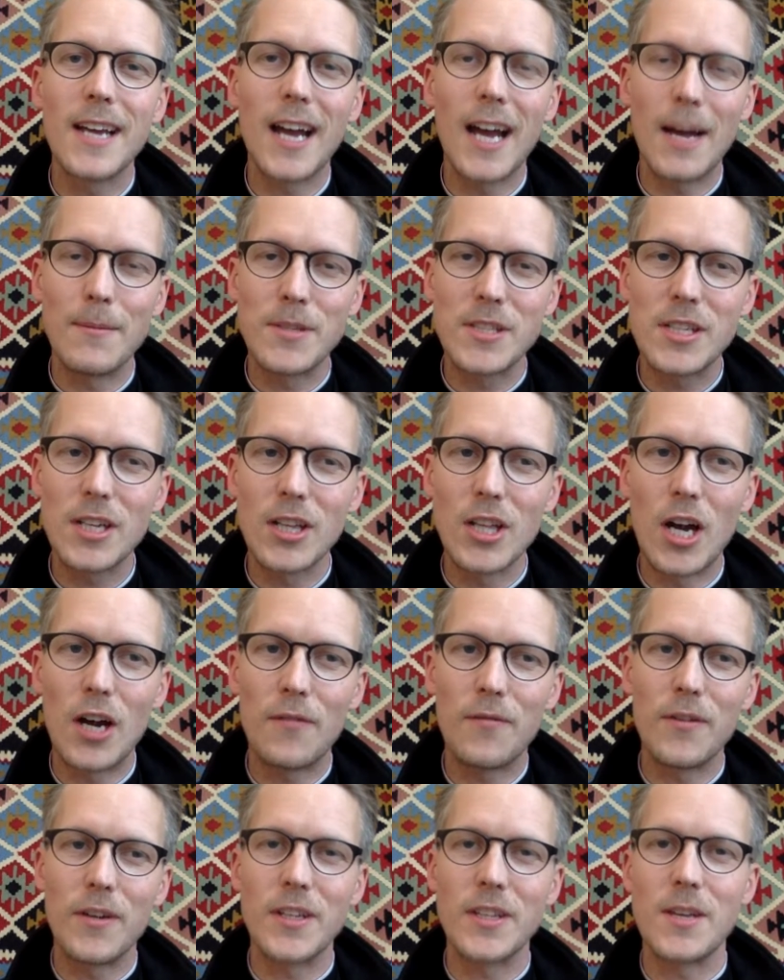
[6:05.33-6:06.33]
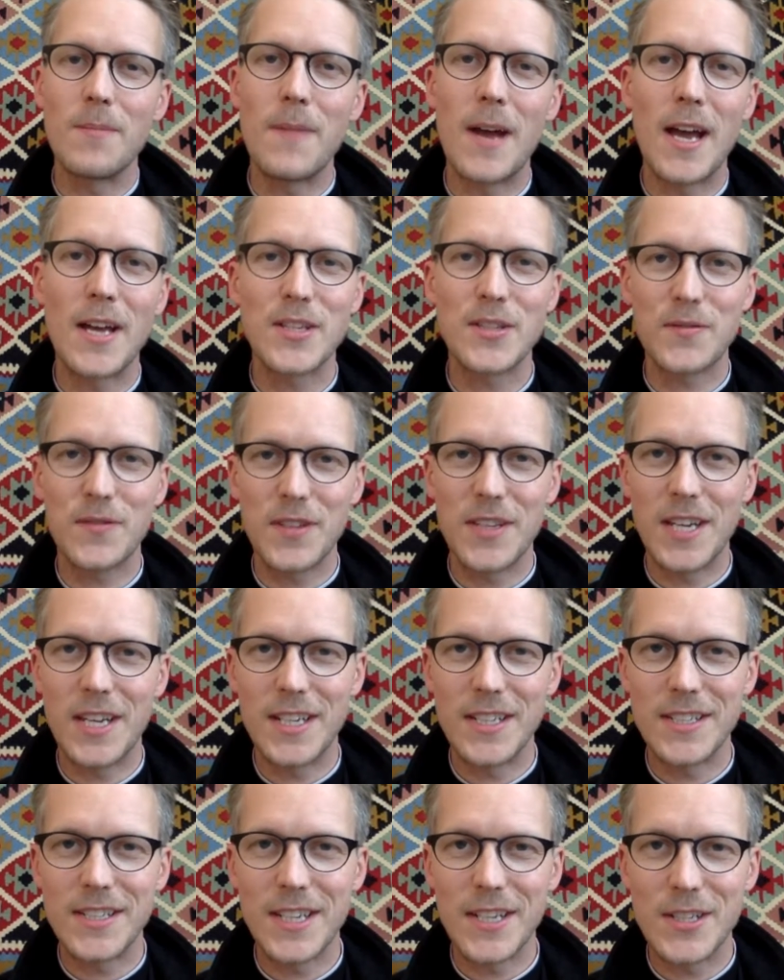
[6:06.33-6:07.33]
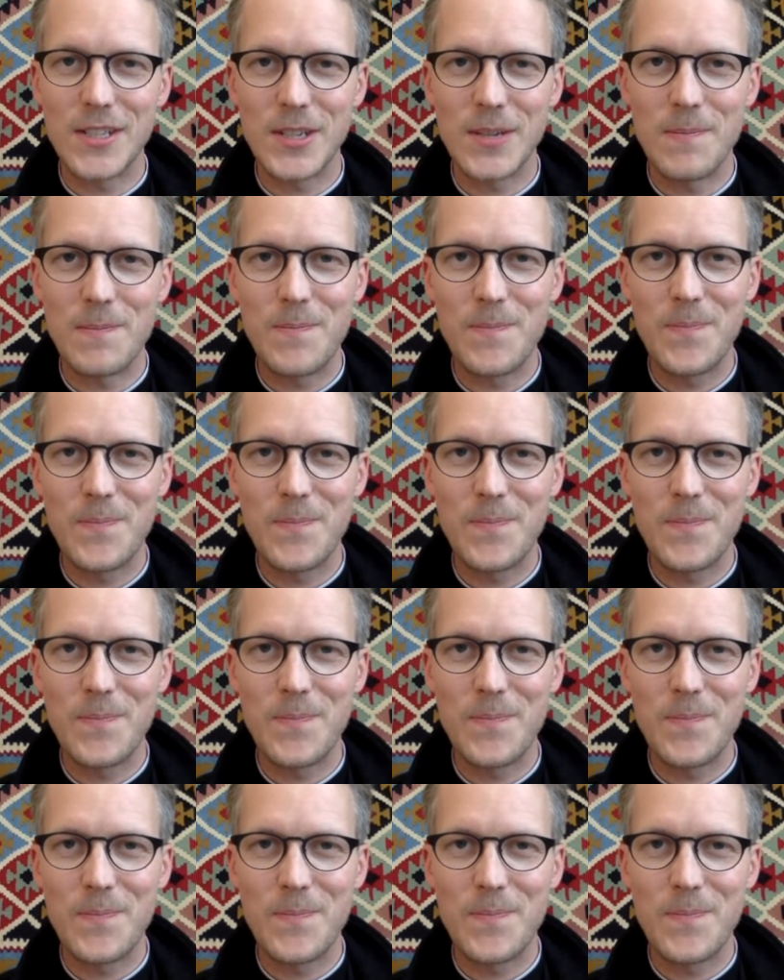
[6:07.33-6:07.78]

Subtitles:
I'm still offering the Mass for that intention.